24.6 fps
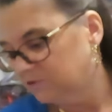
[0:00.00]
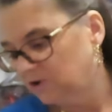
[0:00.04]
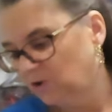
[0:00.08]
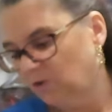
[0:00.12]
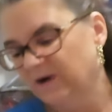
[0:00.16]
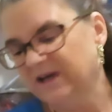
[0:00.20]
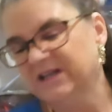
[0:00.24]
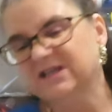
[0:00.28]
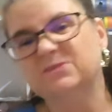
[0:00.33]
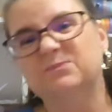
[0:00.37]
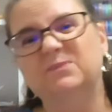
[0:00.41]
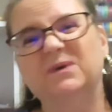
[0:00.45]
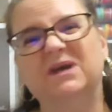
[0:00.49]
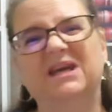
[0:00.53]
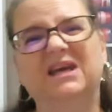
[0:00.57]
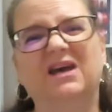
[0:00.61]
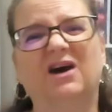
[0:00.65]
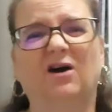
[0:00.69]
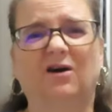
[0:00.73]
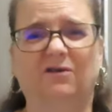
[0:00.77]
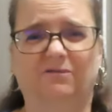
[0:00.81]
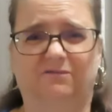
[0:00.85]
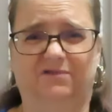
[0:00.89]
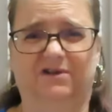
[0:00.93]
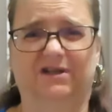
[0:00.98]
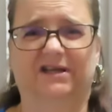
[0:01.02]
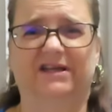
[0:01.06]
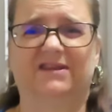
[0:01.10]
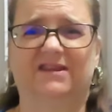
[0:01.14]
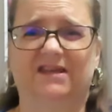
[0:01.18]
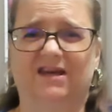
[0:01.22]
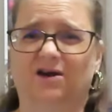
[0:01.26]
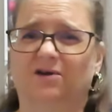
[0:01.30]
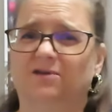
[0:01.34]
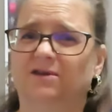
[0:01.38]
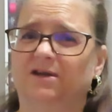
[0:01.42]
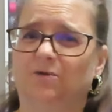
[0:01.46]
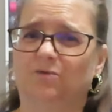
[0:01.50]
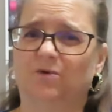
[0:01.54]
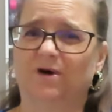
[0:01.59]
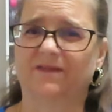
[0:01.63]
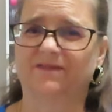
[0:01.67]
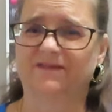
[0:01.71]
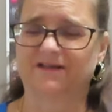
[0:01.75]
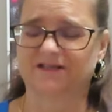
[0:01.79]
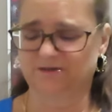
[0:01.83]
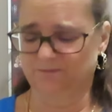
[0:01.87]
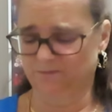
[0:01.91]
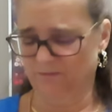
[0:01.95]
going to be hopefully the only
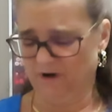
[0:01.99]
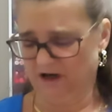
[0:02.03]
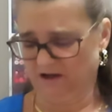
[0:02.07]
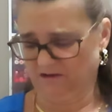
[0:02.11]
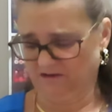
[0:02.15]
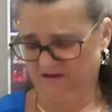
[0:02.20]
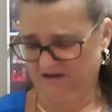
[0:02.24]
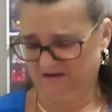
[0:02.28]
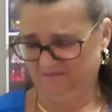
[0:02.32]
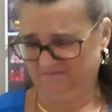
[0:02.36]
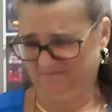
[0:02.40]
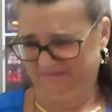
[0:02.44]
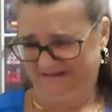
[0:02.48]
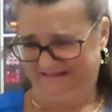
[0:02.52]
one this month.